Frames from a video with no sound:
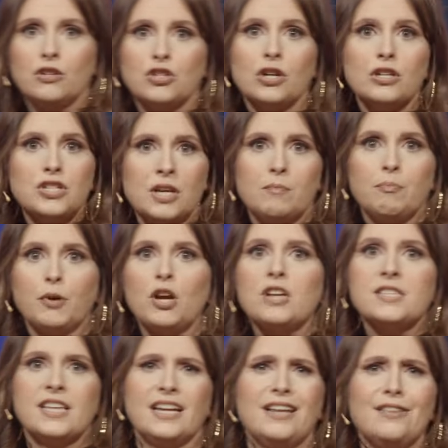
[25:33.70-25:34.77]
church in
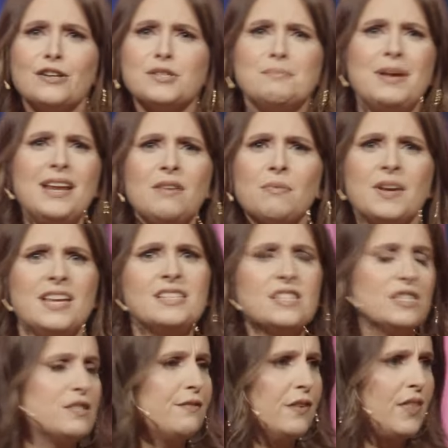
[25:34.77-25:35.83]
person. And there's many
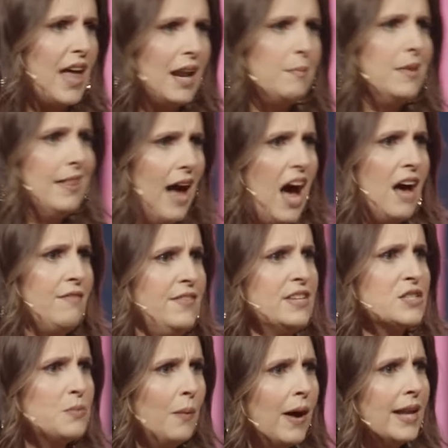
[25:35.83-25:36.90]
reasons for that. I mean, the
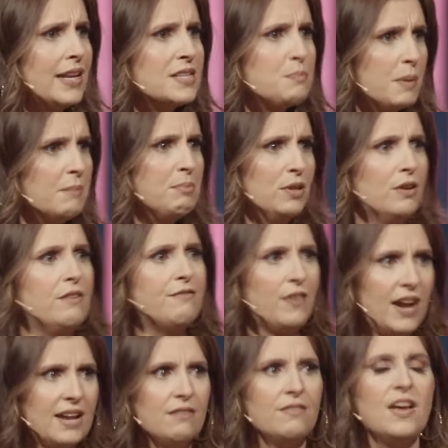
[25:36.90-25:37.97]
obvious one is people are
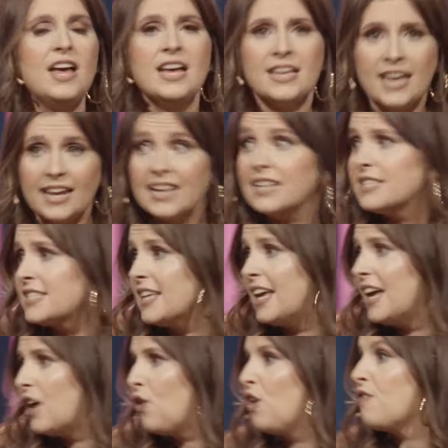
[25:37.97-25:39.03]
afraid of getting
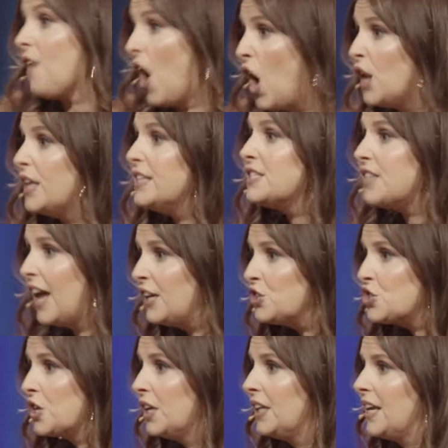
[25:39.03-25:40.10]
sick or of
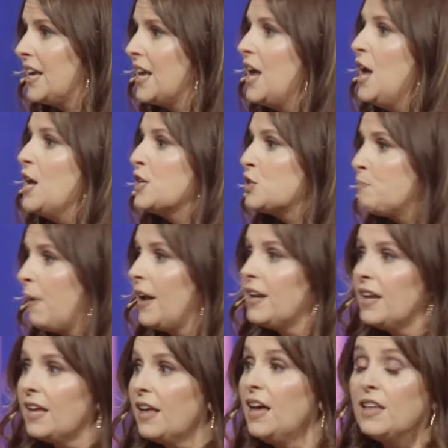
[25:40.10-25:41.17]
unintentionally
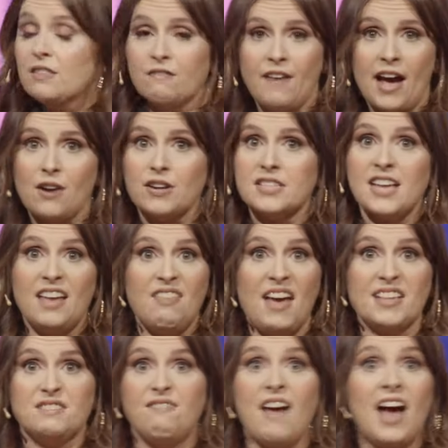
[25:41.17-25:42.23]
spreading the virus. And
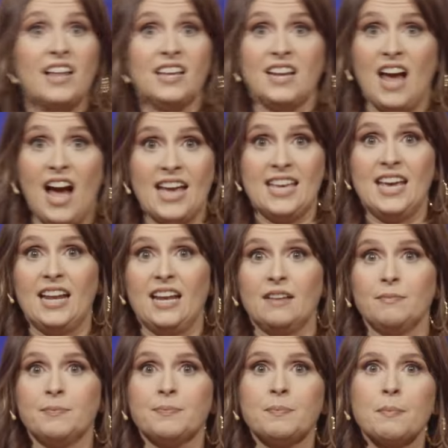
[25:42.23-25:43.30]
that's valid. I get it.
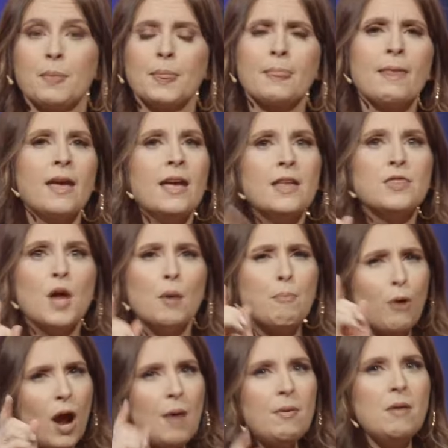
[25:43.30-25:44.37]
The
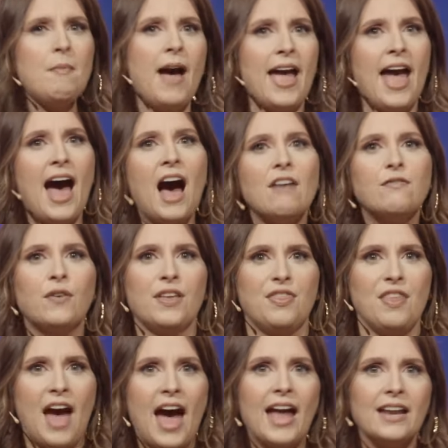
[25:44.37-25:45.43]
problem I have with
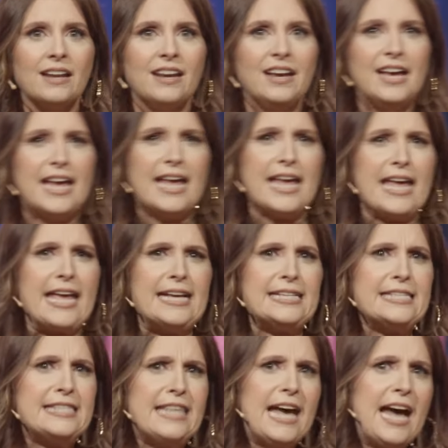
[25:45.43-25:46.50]
that
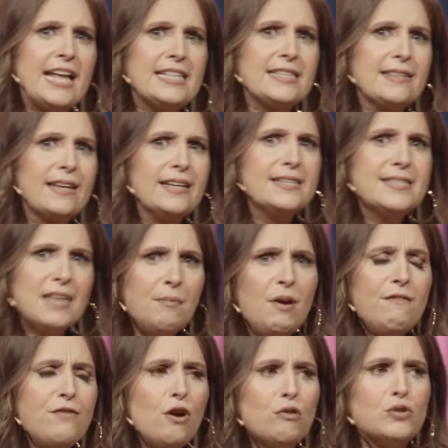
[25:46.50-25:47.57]
is that some
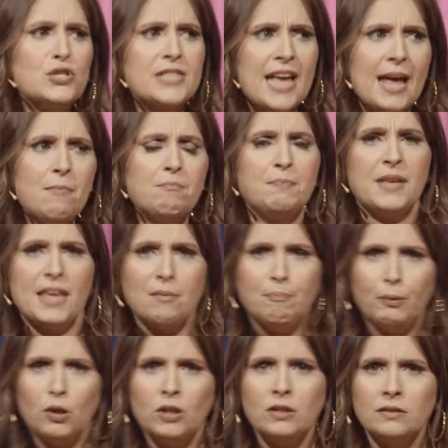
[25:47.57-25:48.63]
of those same
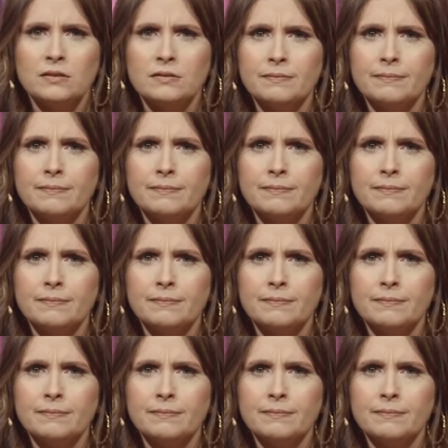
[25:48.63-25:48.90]
people,